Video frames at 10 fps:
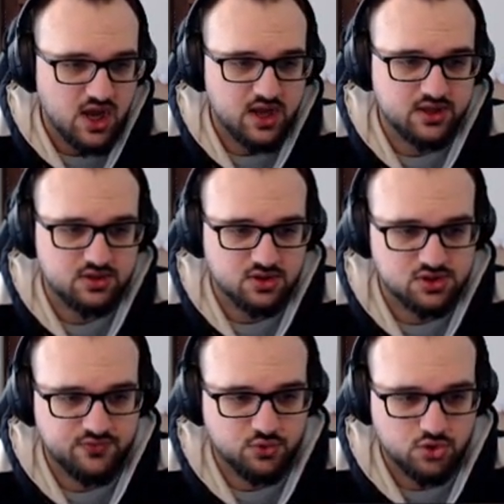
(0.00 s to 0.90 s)
And also,
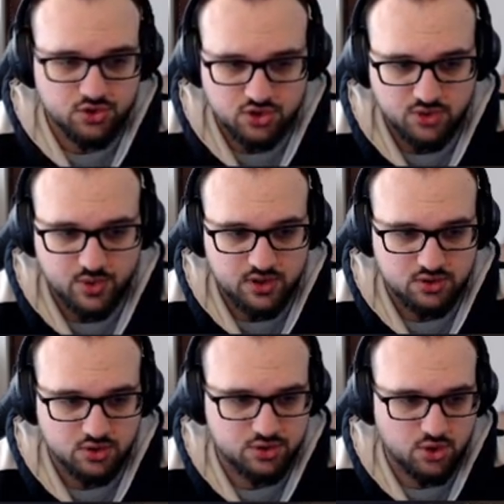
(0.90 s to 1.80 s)
if you don't drop uh,
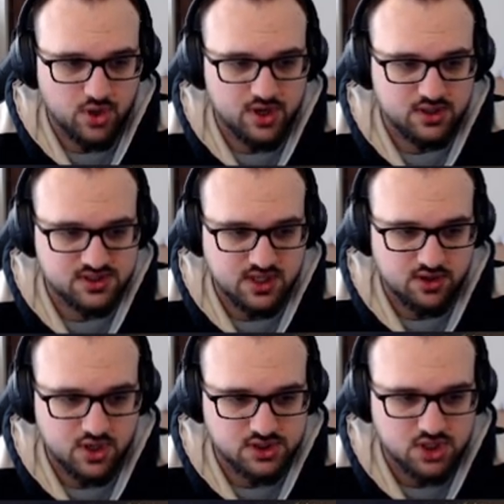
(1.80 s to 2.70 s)
don't draw early
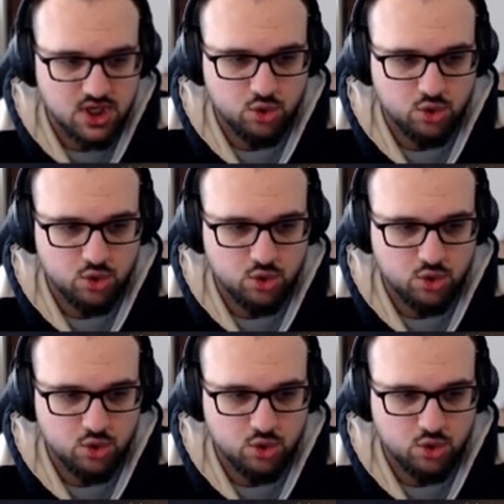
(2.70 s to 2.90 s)
scargrounds,